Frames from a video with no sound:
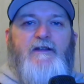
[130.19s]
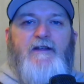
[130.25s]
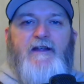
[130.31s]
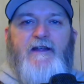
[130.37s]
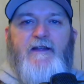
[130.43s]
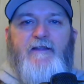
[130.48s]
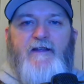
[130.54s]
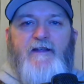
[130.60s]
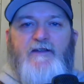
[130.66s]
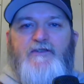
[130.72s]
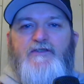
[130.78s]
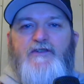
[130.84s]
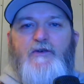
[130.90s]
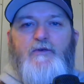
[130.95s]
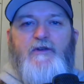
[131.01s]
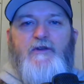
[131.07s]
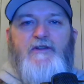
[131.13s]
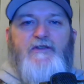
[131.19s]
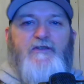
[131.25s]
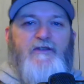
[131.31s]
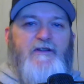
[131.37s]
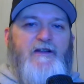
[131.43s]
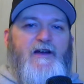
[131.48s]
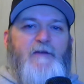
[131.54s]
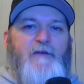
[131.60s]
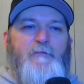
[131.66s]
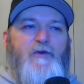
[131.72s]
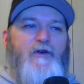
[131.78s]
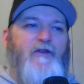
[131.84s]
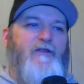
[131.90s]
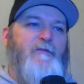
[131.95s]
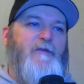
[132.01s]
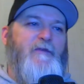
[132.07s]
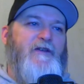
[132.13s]
and then sewed it to the top part of
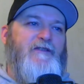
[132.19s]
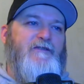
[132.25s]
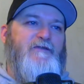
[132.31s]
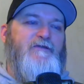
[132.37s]
the muscle.